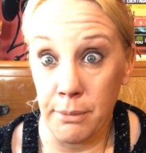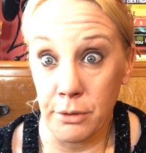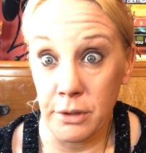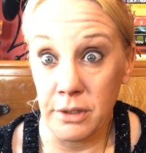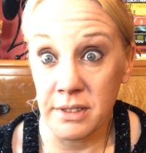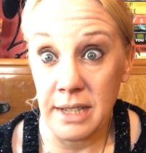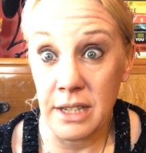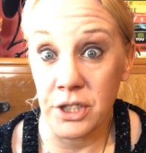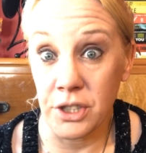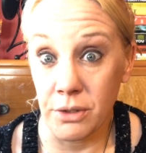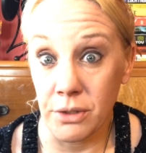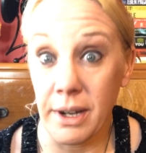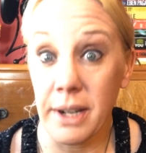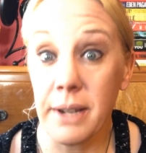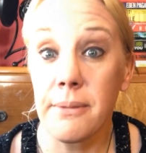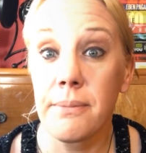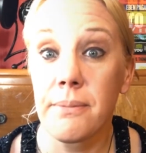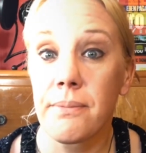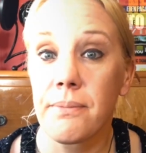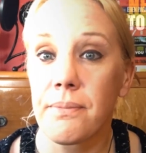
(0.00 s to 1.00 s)
up for a session,
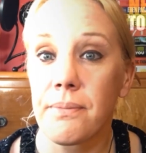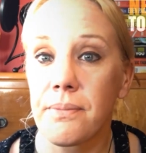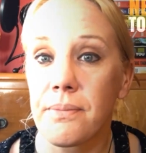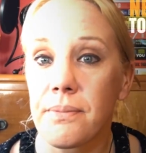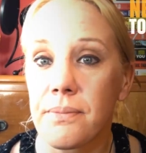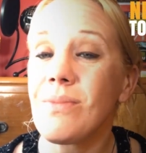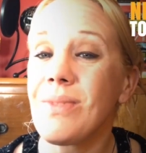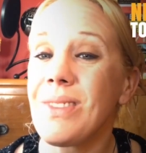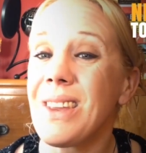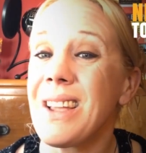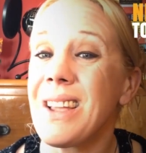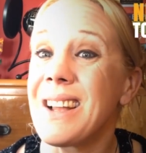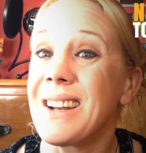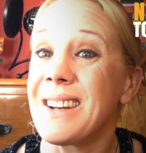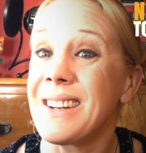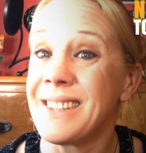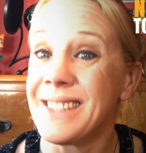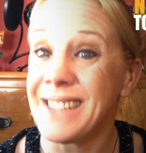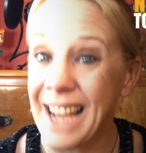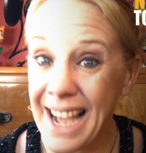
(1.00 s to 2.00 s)
right?
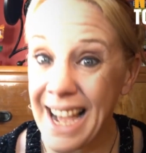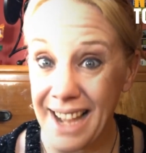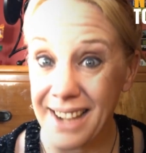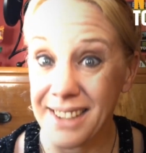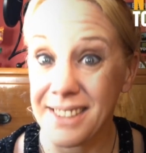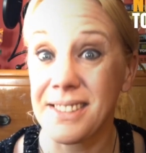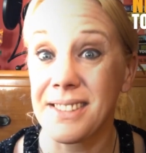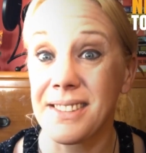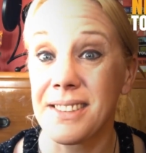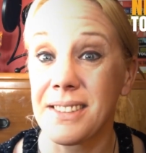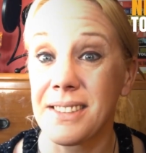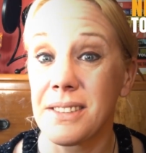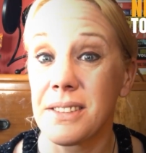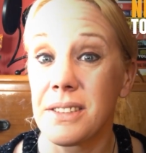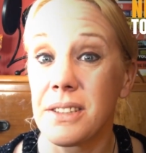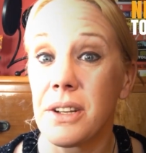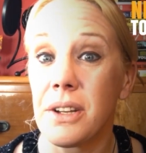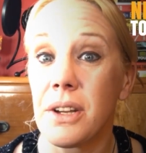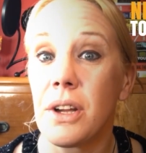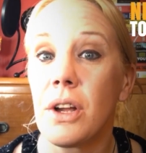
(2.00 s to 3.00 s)
Next,
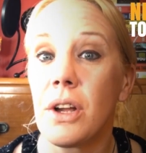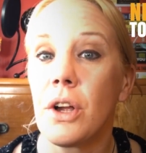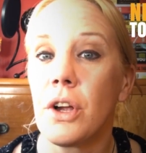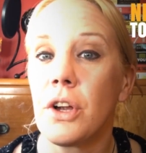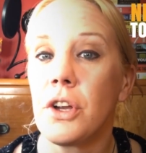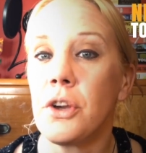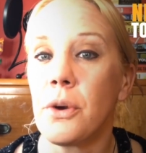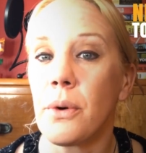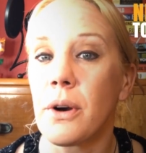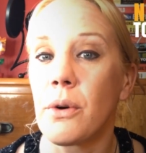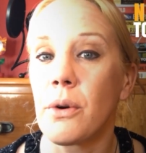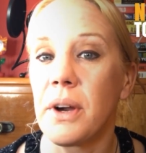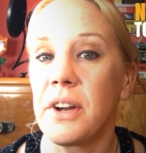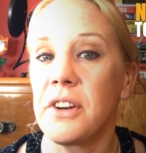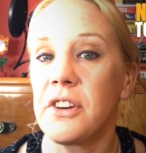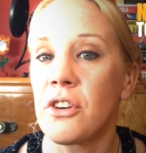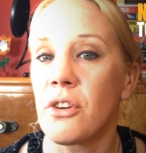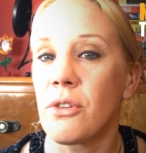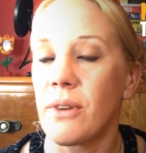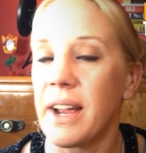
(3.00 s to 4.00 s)
you're
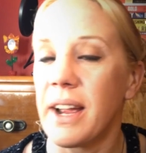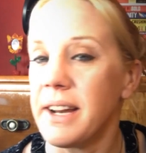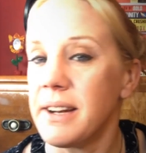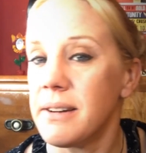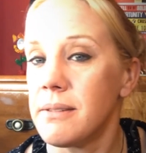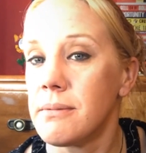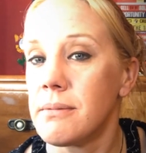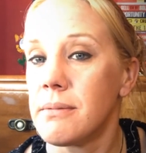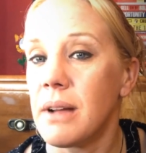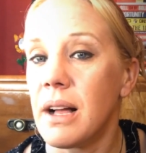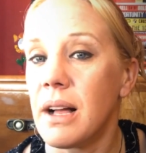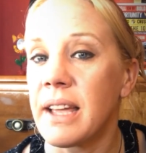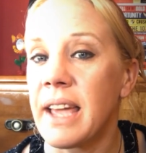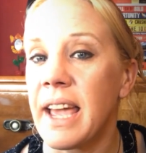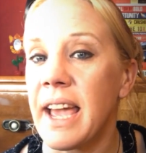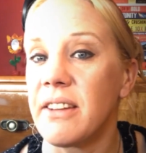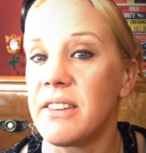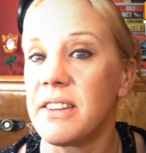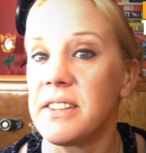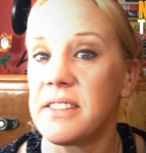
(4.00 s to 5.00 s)
going to create a
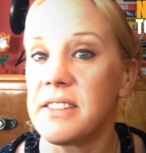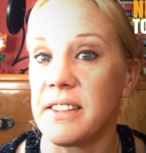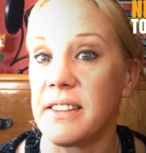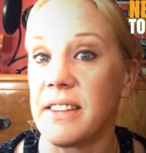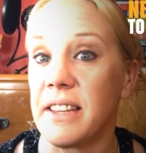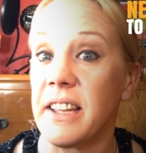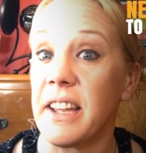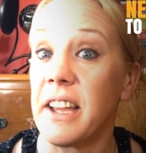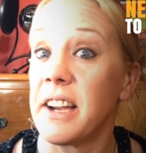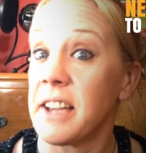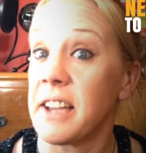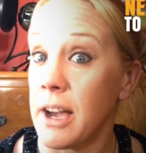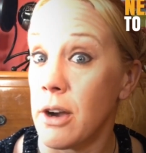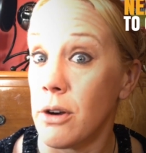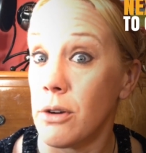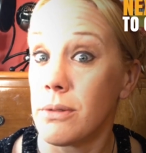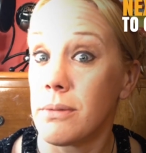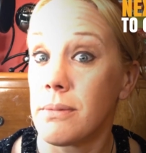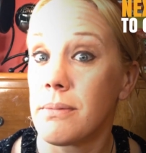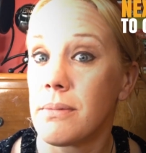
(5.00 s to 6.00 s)
Calendly
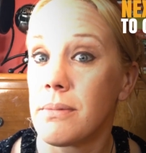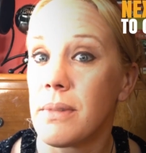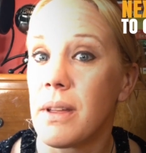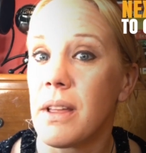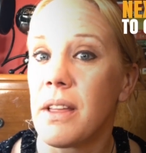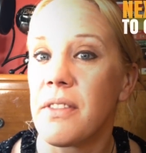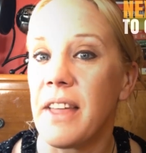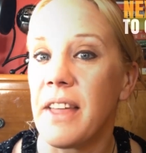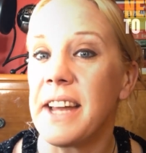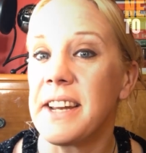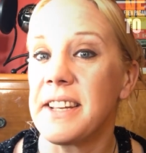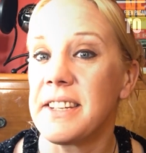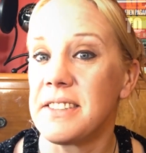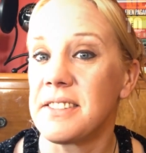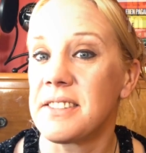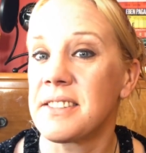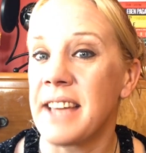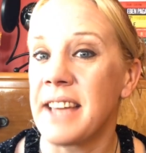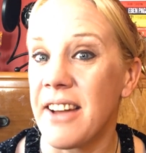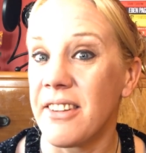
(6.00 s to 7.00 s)
account. That
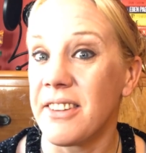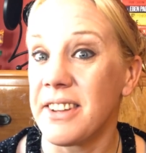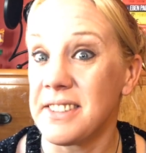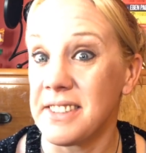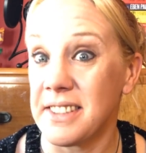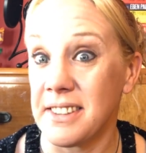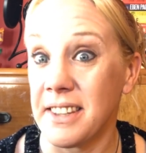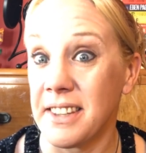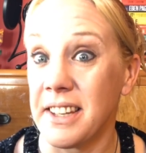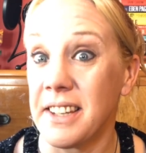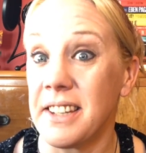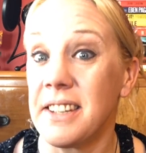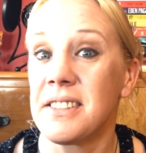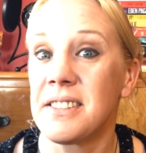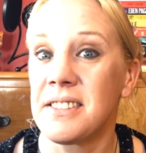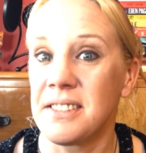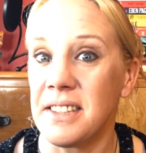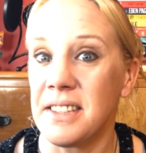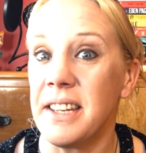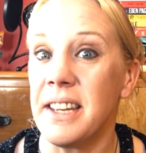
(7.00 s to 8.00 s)
is Calendly,
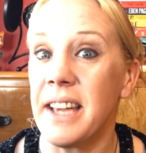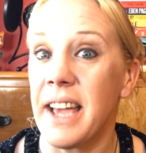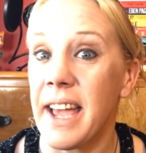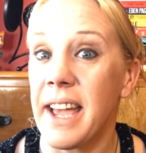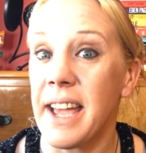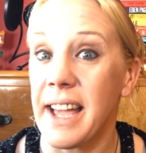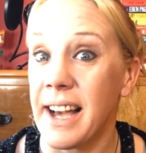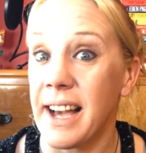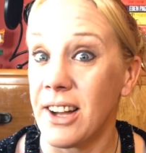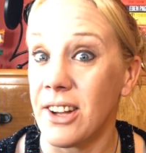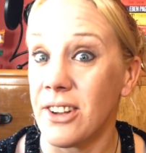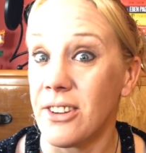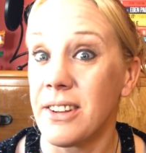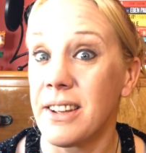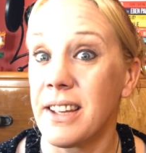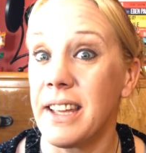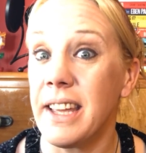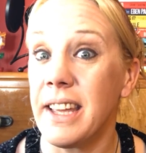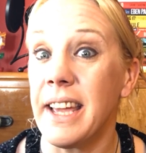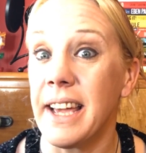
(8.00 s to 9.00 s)

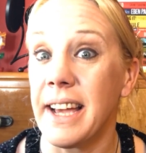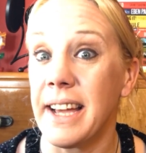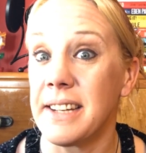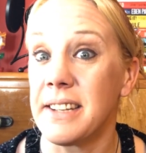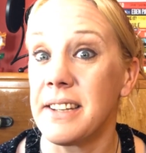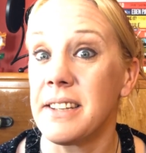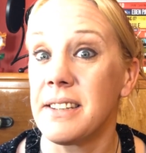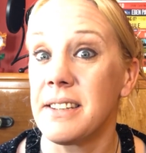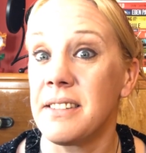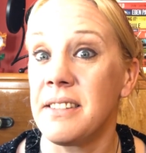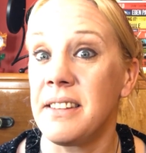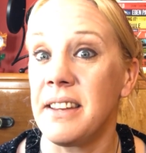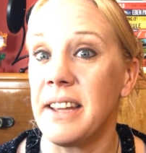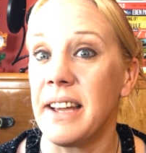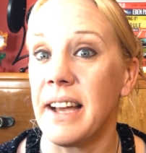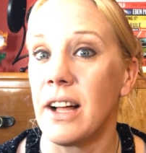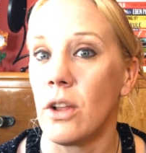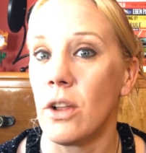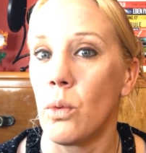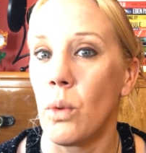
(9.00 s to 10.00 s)

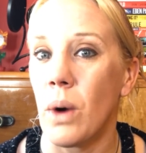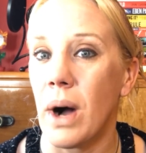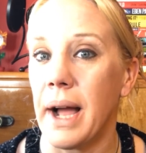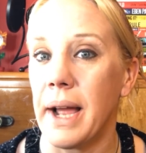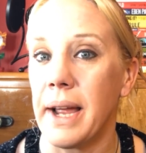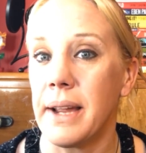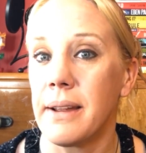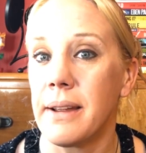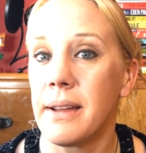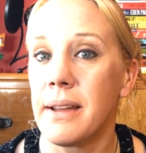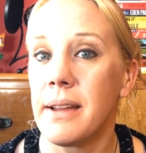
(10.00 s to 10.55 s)
C-A-L-E-N-D-L-Y.